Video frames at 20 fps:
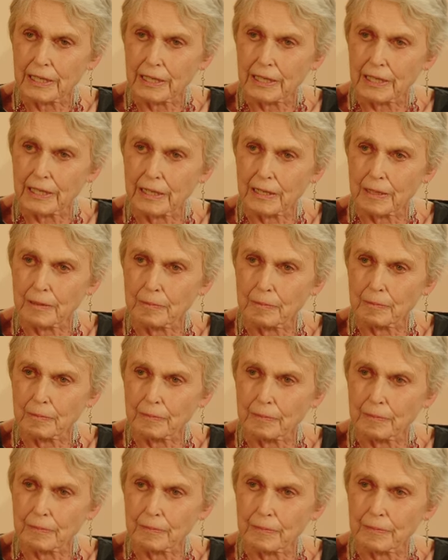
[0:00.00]

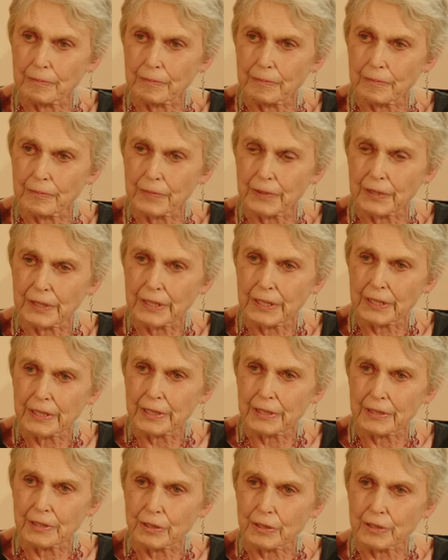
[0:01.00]

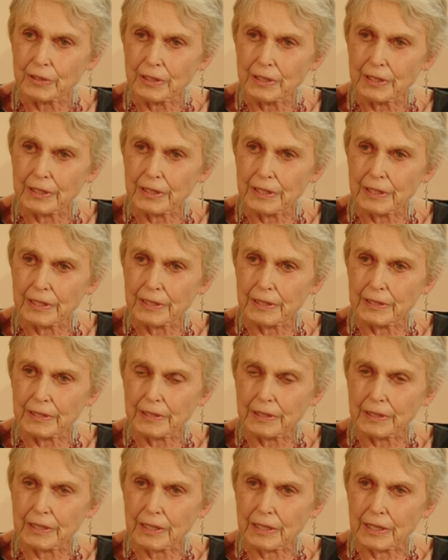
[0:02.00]

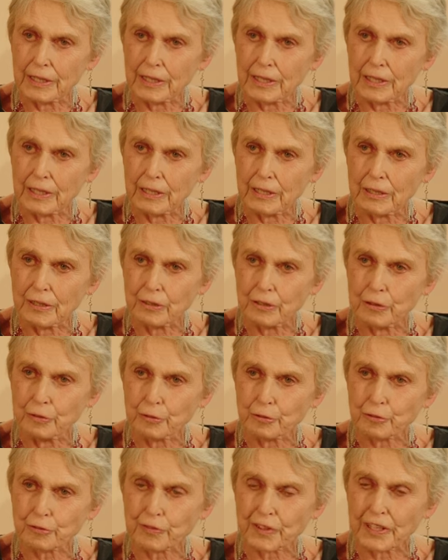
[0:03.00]

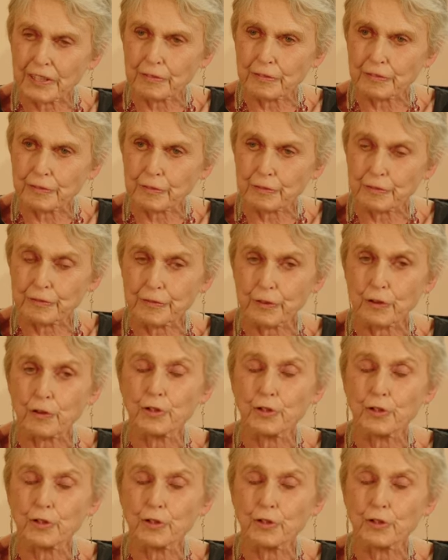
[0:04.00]
for